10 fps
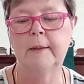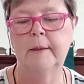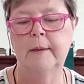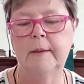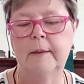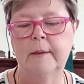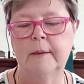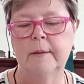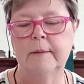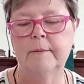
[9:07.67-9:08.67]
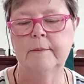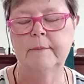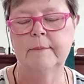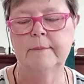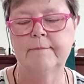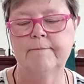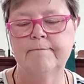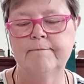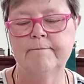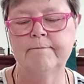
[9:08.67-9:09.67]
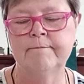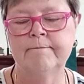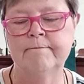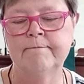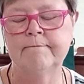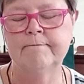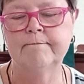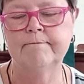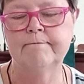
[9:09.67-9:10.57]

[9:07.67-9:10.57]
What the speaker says: (no one is talking)